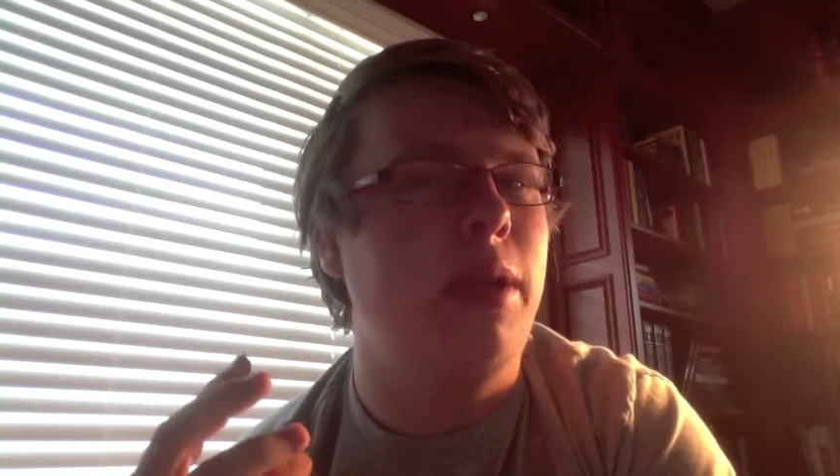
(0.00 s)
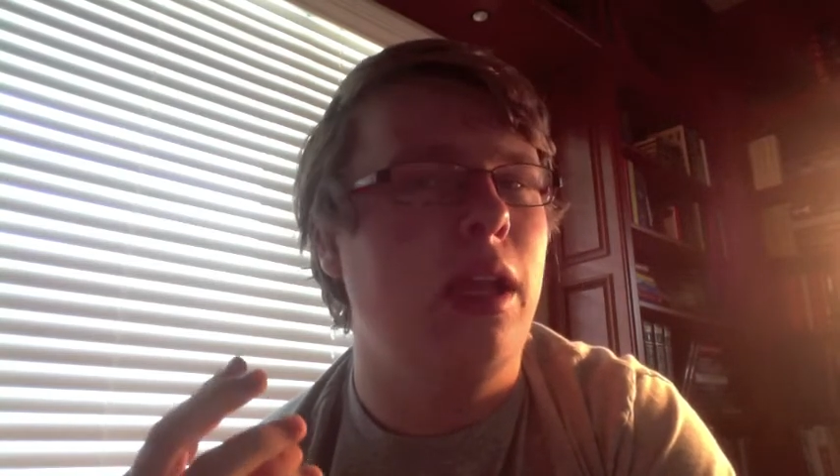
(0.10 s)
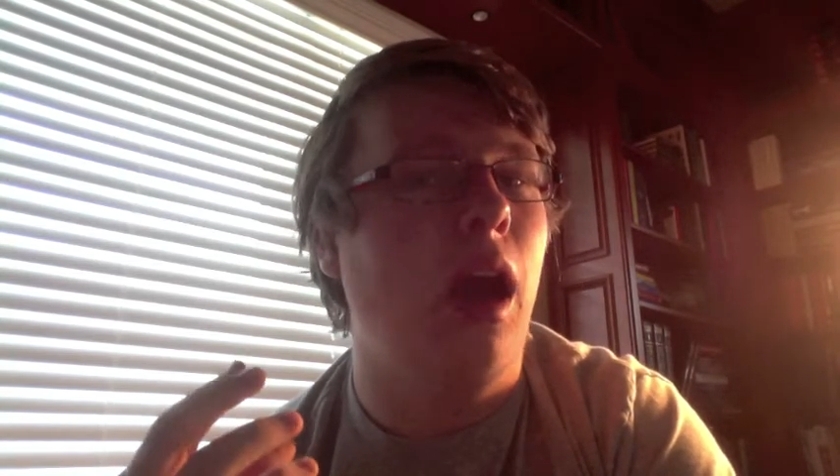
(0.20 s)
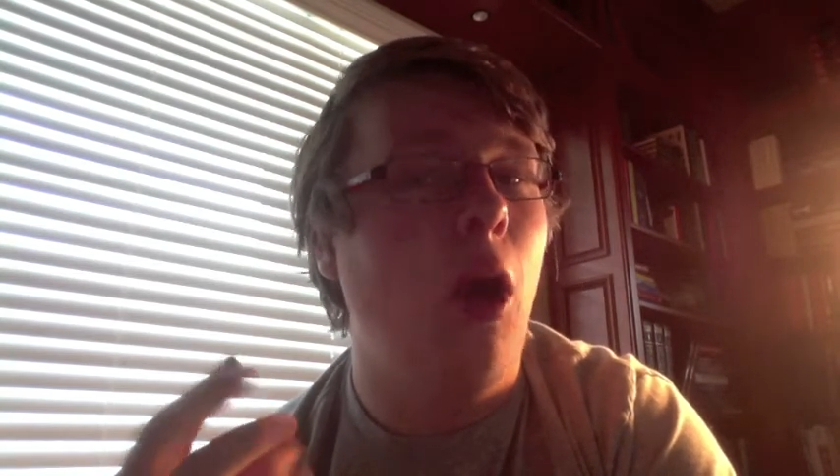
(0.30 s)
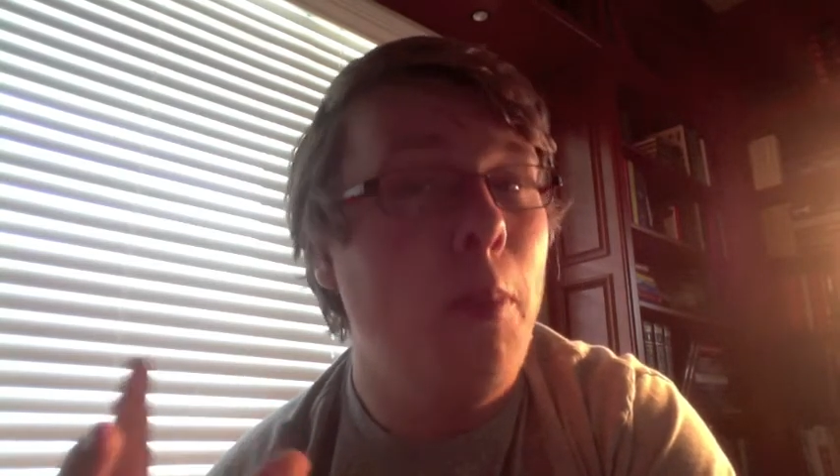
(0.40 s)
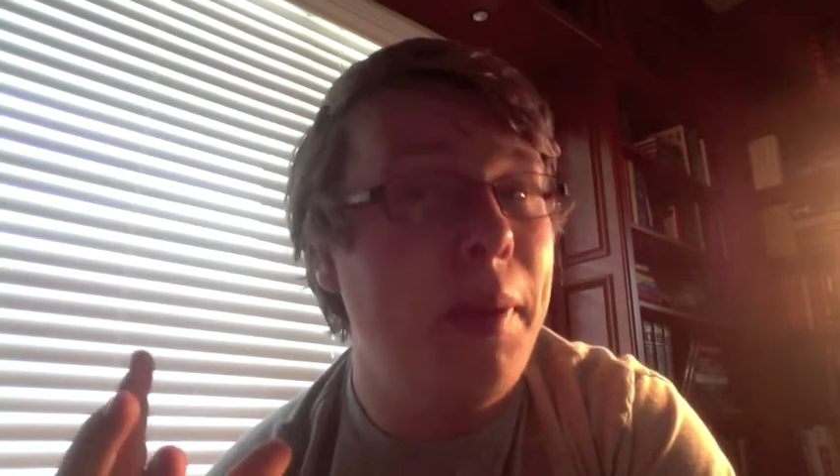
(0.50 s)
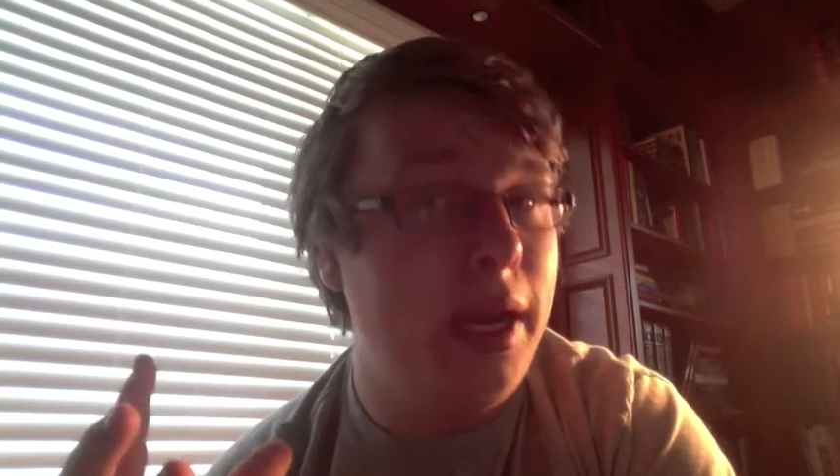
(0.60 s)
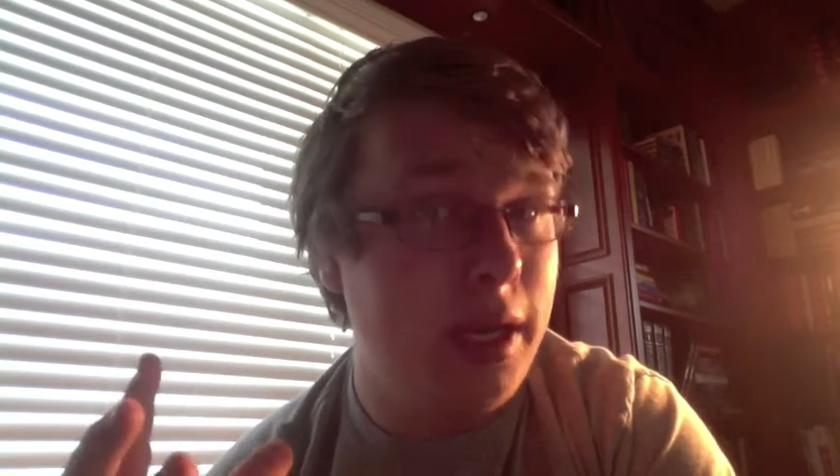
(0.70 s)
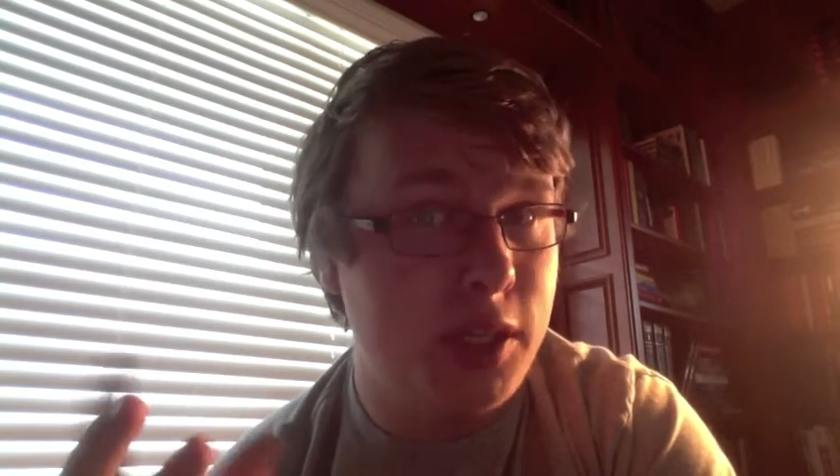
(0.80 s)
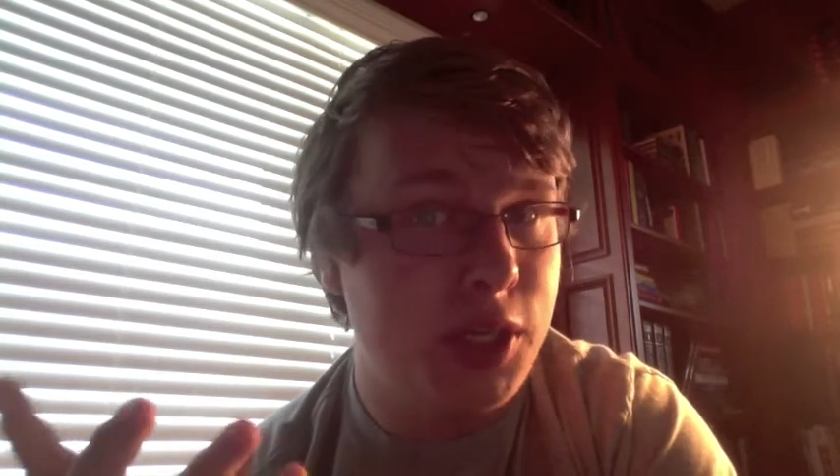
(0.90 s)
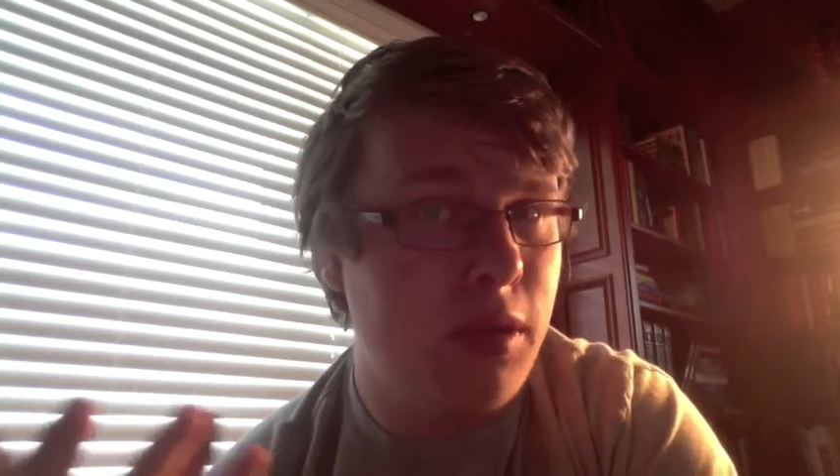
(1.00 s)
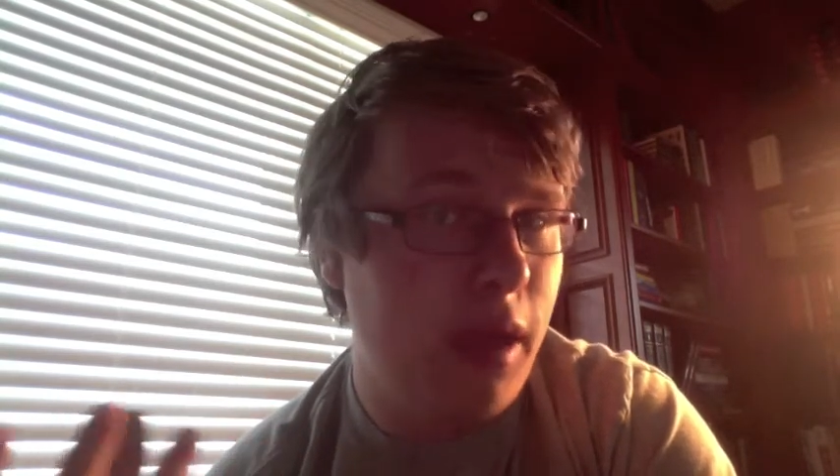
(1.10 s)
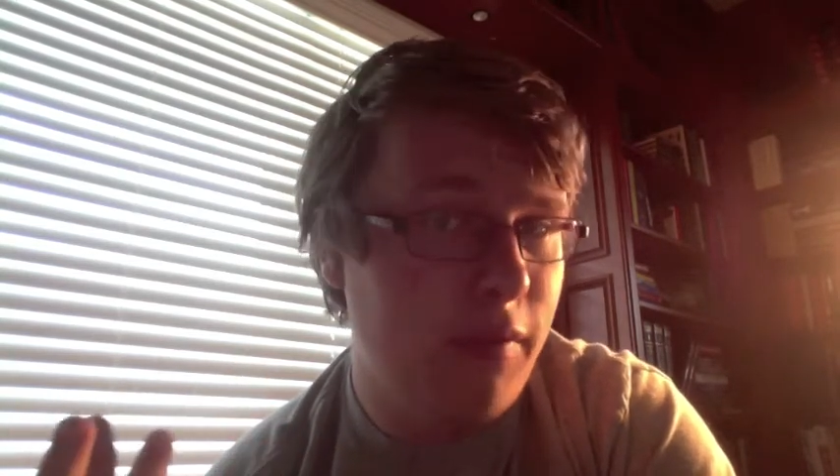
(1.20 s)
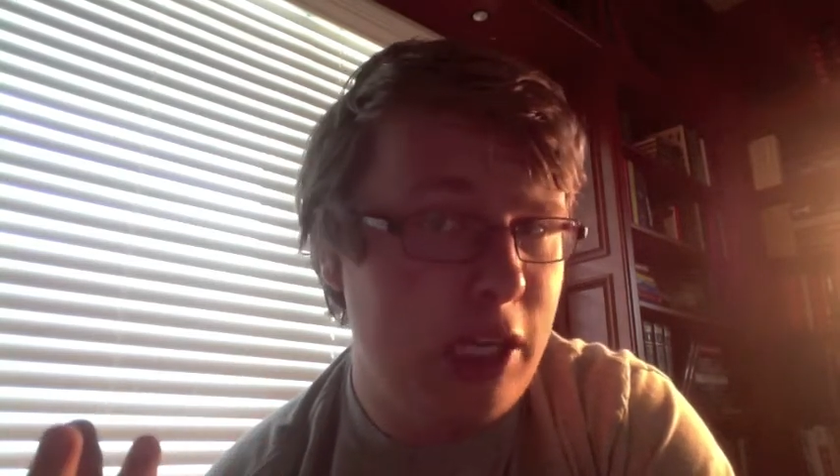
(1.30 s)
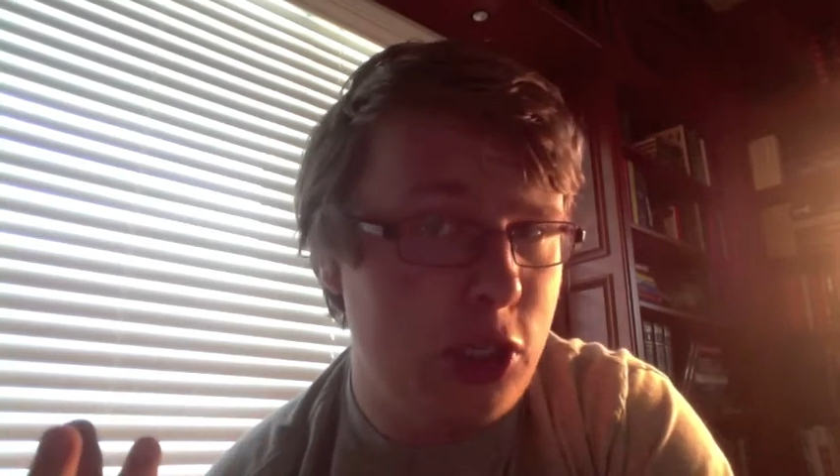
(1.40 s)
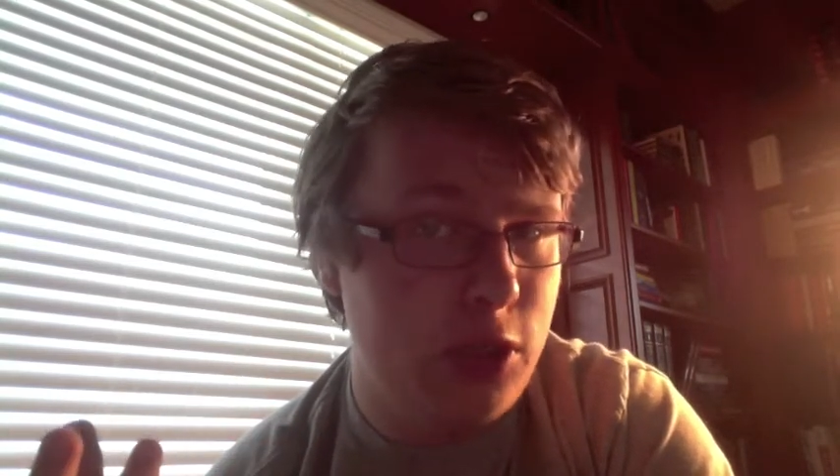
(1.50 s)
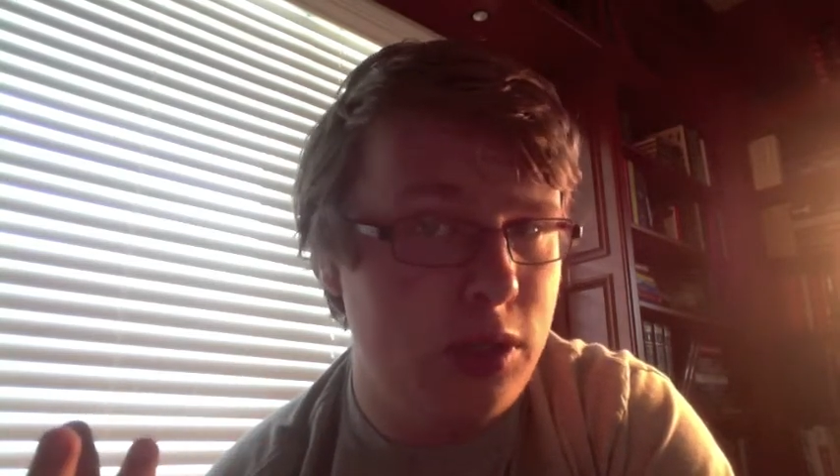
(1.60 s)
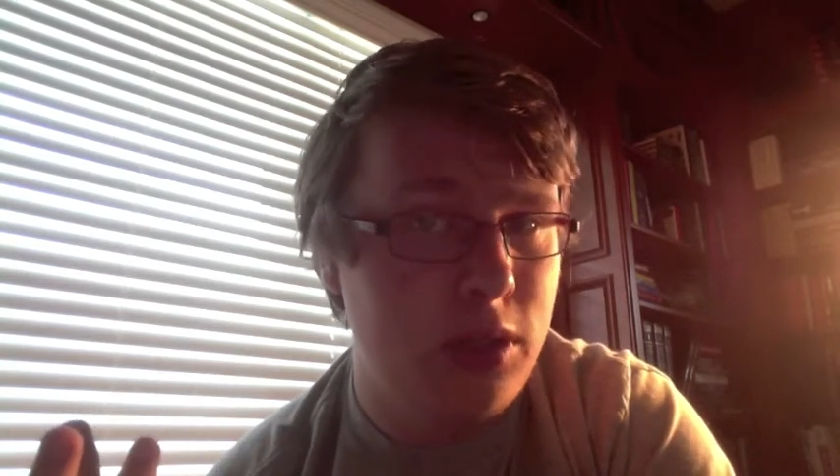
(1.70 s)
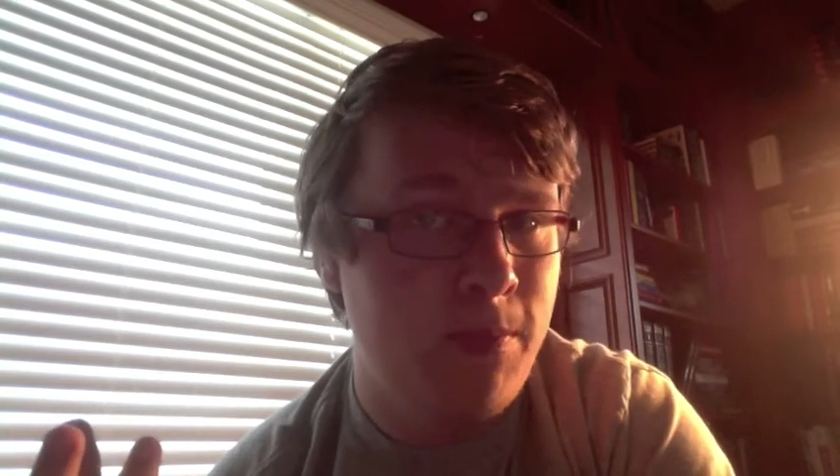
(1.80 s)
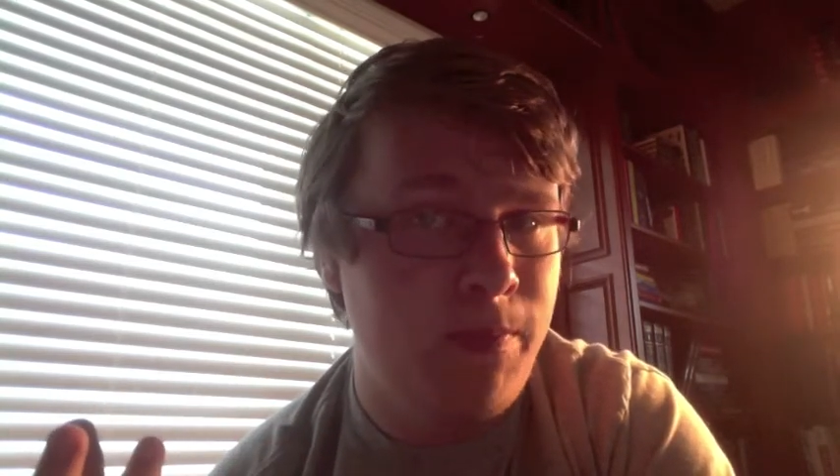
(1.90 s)
be the opening to the
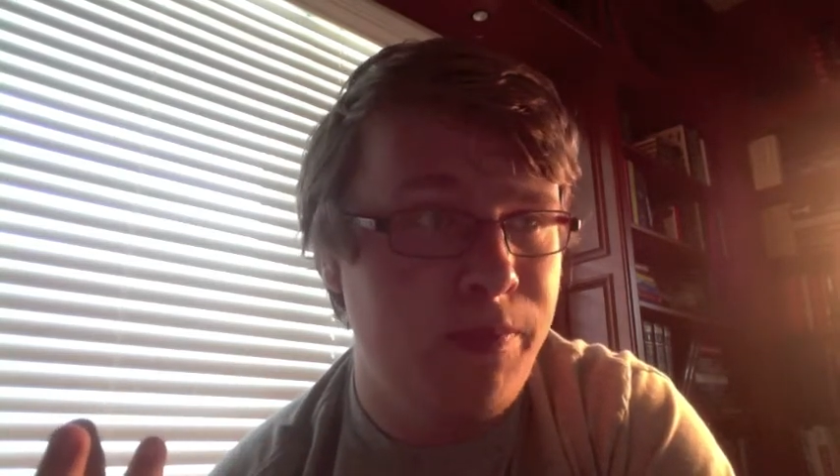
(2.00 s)
Avengers.